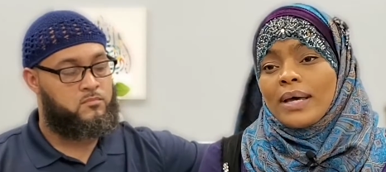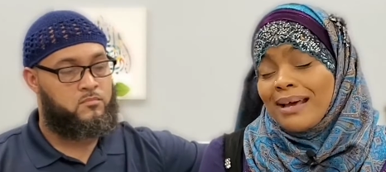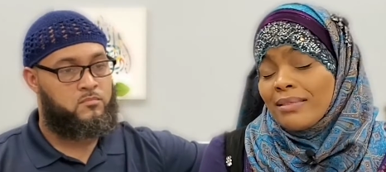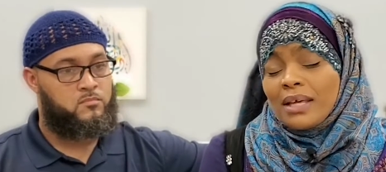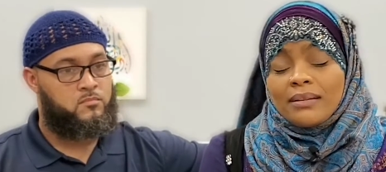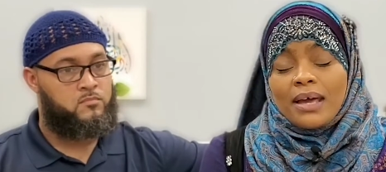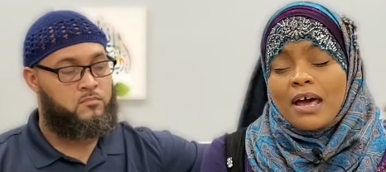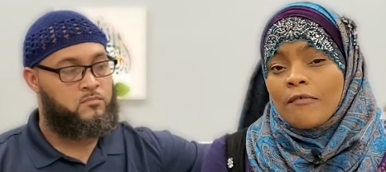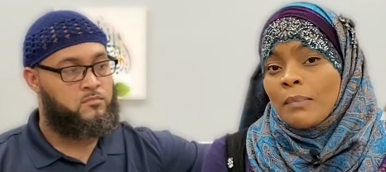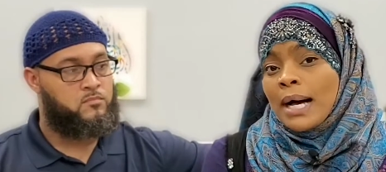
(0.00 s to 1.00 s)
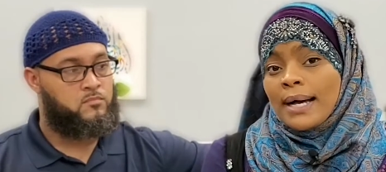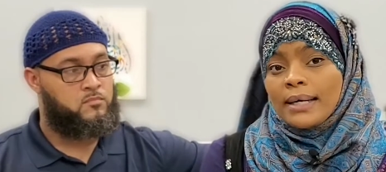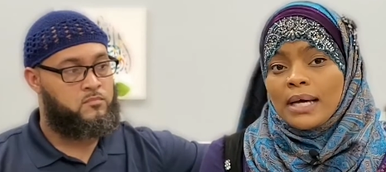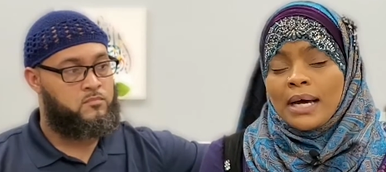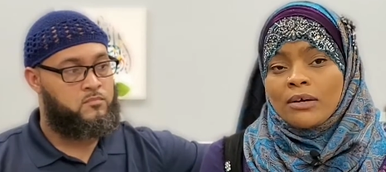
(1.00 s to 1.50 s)
Speaker 1: and I think they have
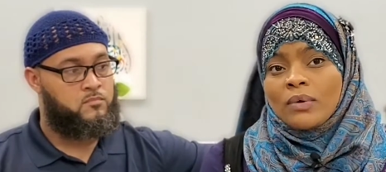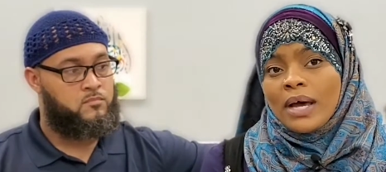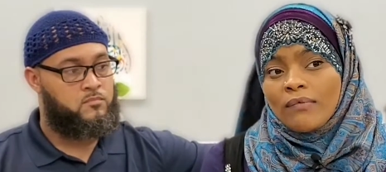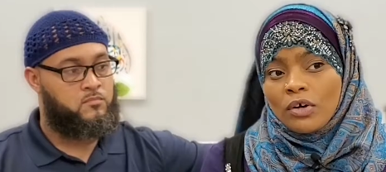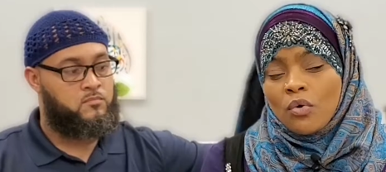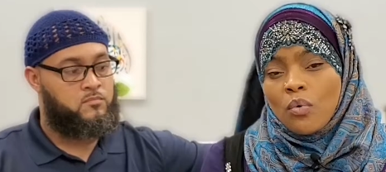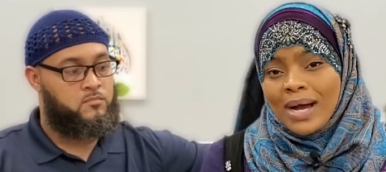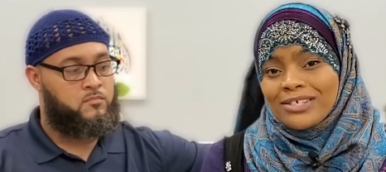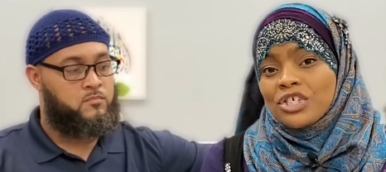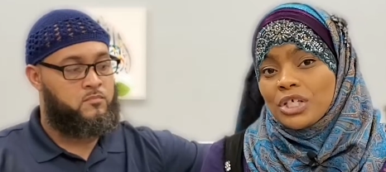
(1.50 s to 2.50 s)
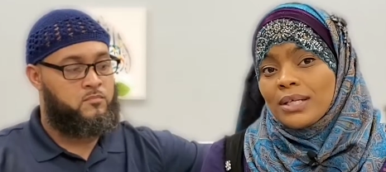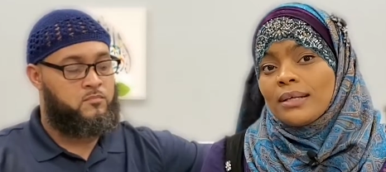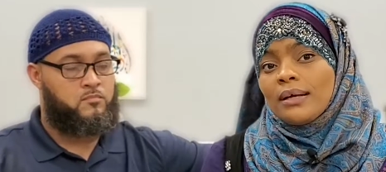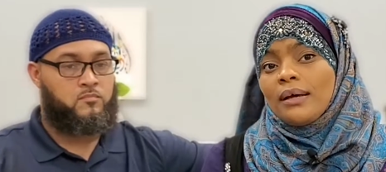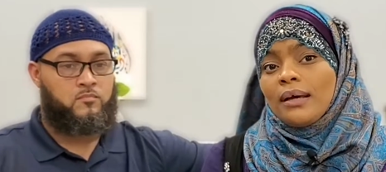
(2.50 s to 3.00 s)
mine. I don't have a
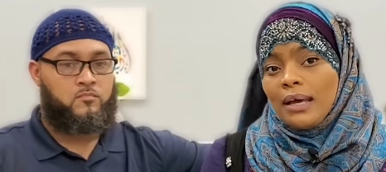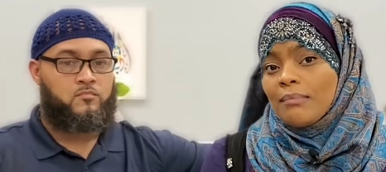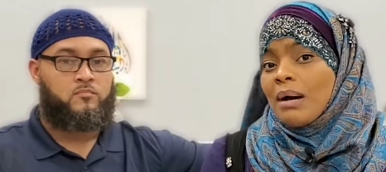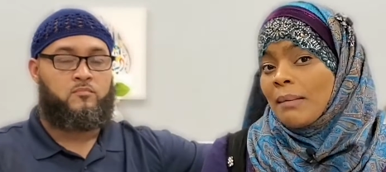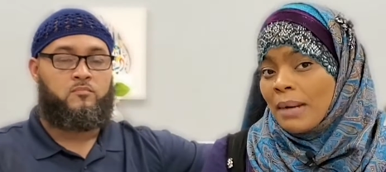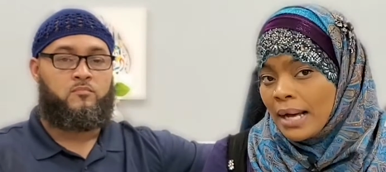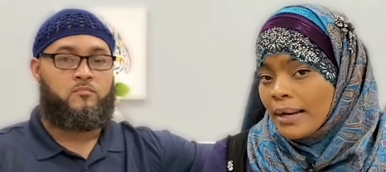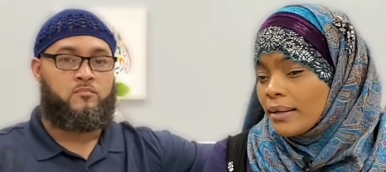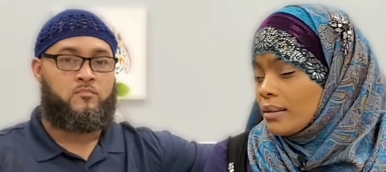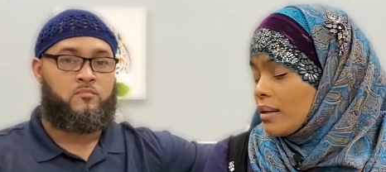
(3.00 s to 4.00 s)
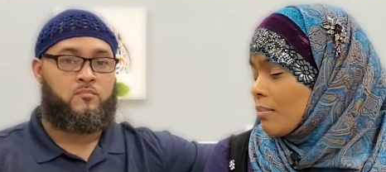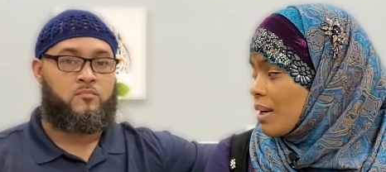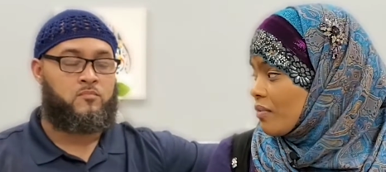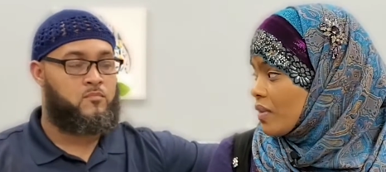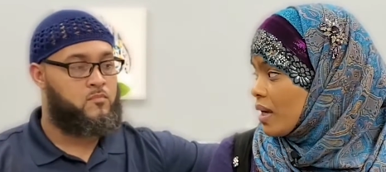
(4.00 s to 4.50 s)
question in my mind
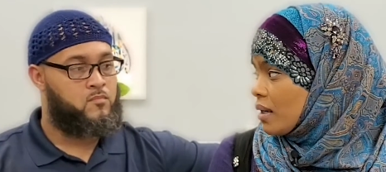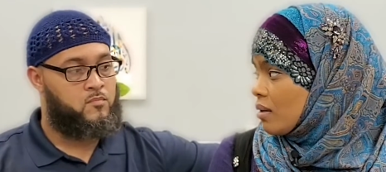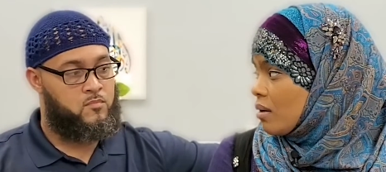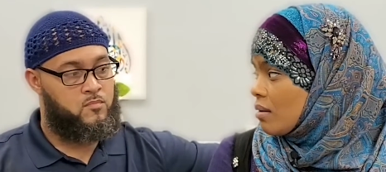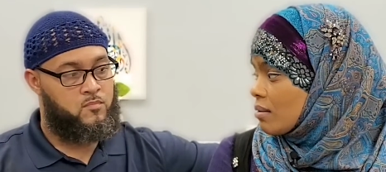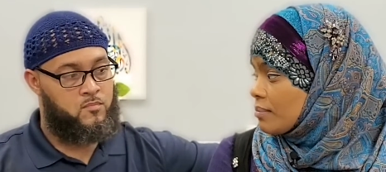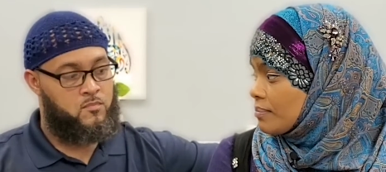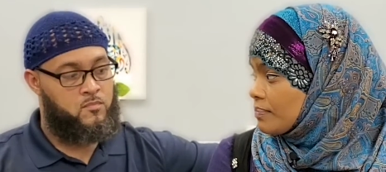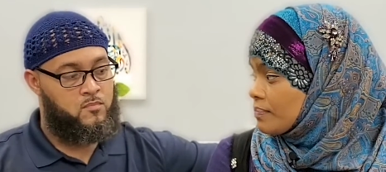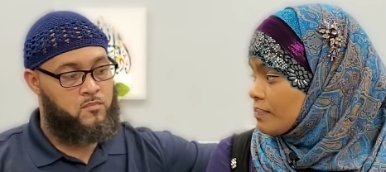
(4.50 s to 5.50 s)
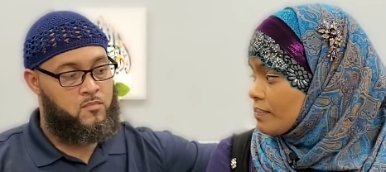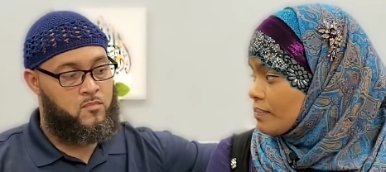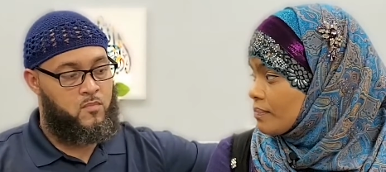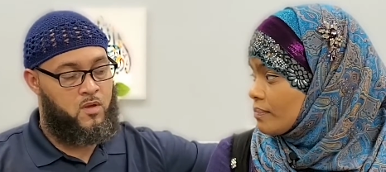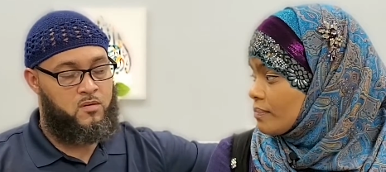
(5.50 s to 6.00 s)
about that at all.
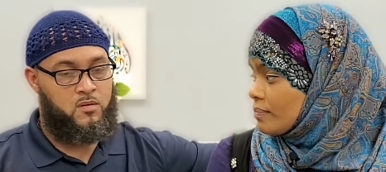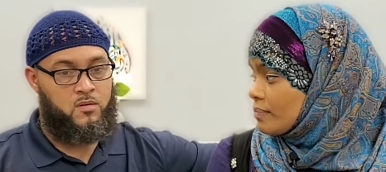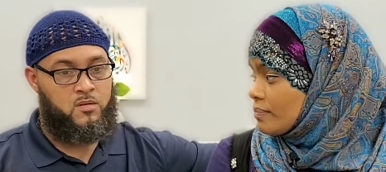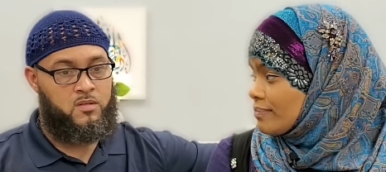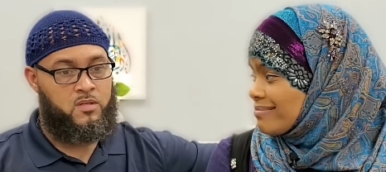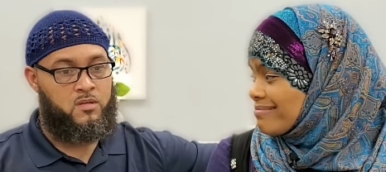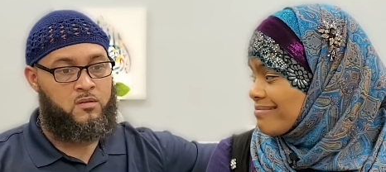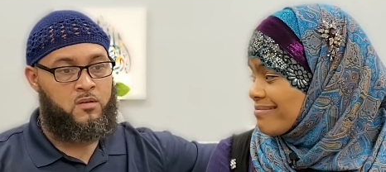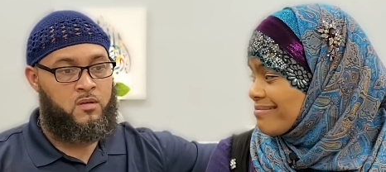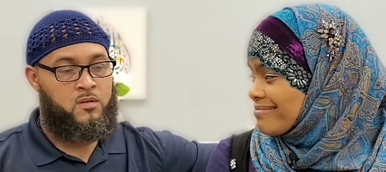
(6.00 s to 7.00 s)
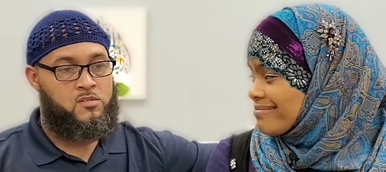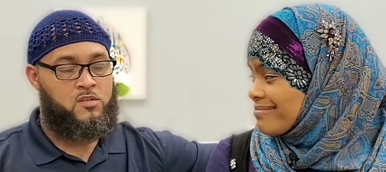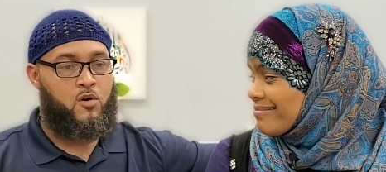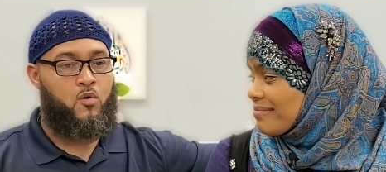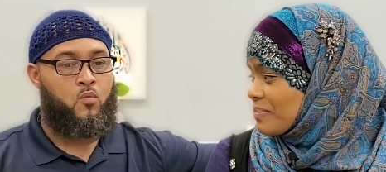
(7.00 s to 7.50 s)
Speaker 2: Indeed, indeed.
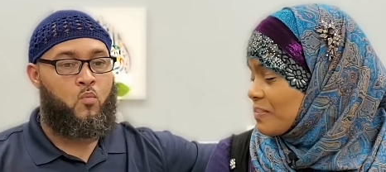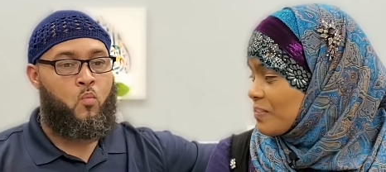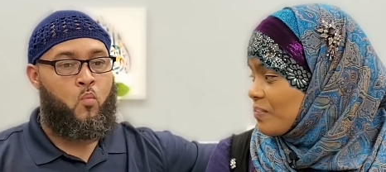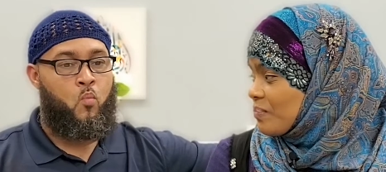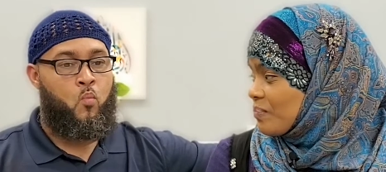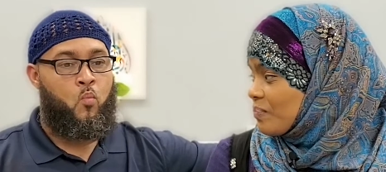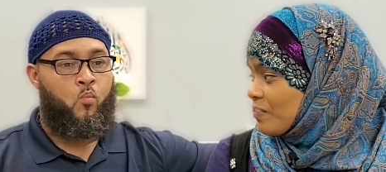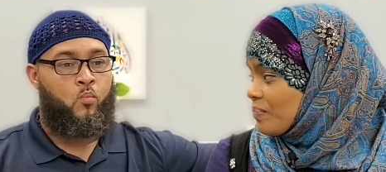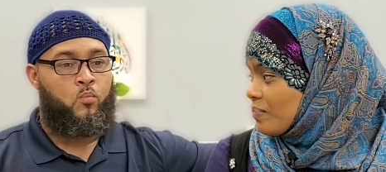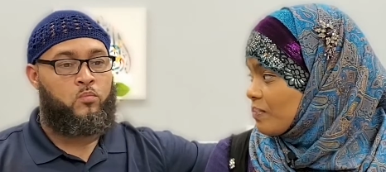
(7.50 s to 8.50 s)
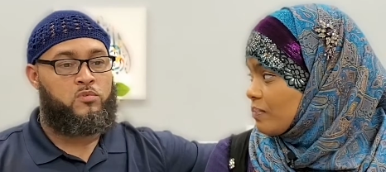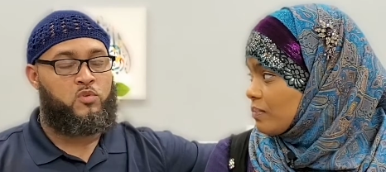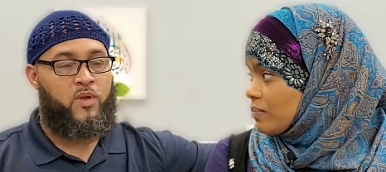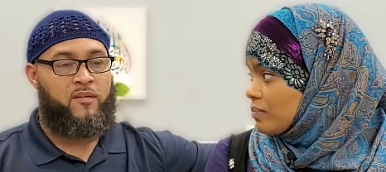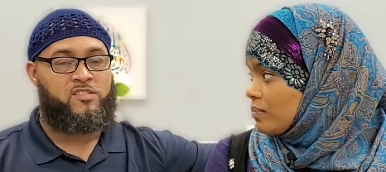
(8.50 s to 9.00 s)
So do
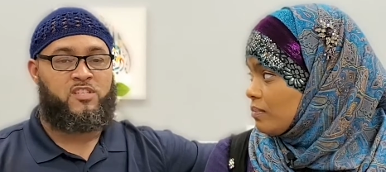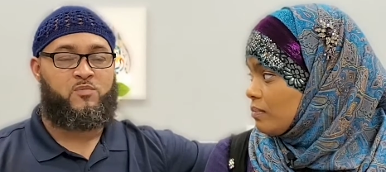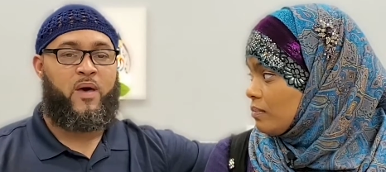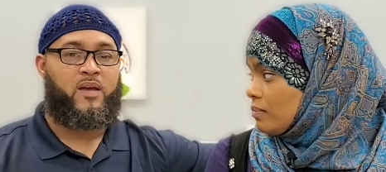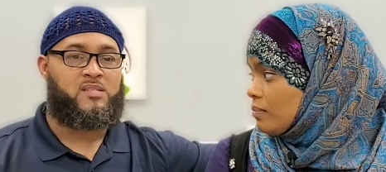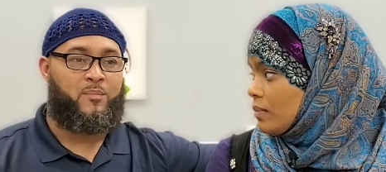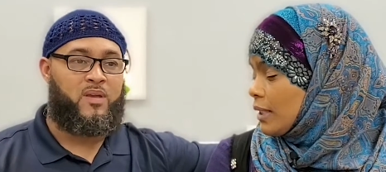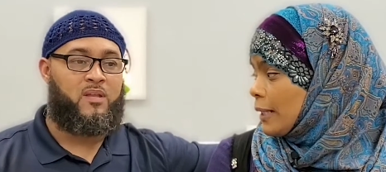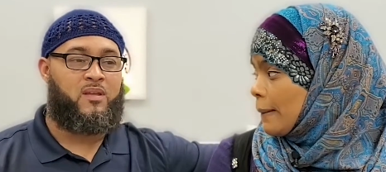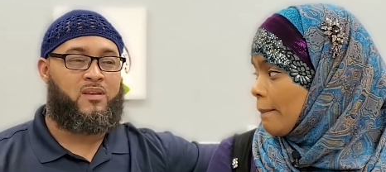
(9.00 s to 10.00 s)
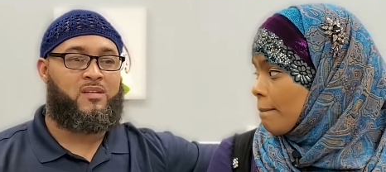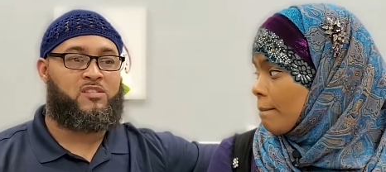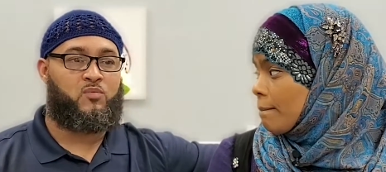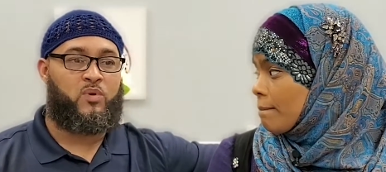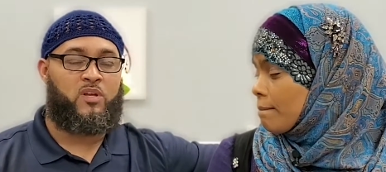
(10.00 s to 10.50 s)
we have each other's backs? I mean, it, it
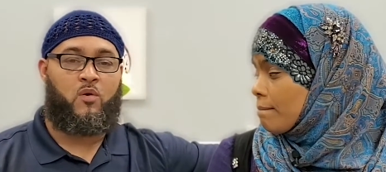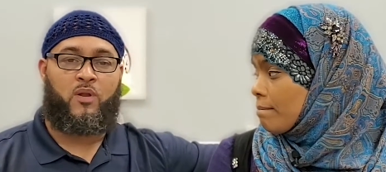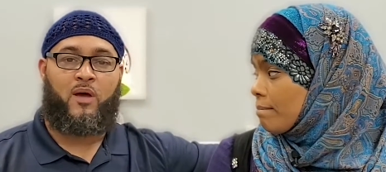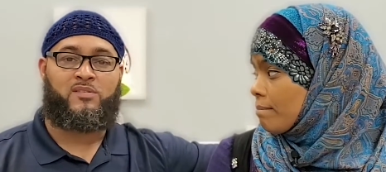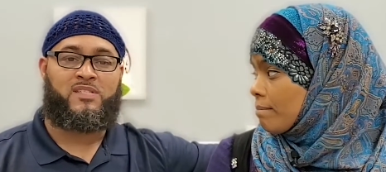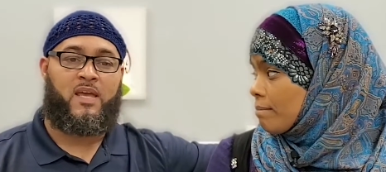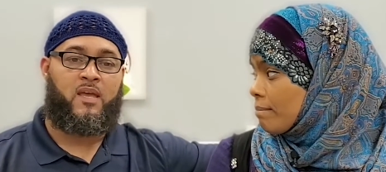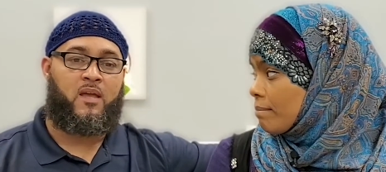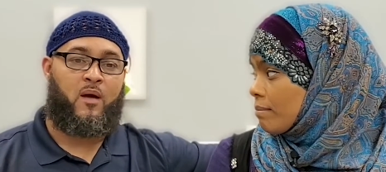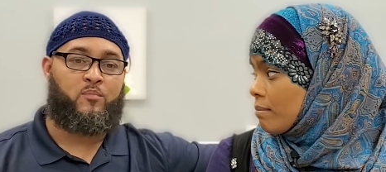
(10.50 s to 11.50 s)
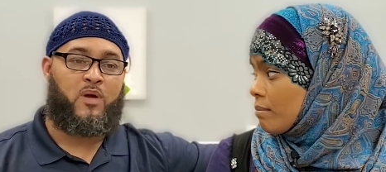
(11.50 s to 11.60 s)
should really go without saying. I'm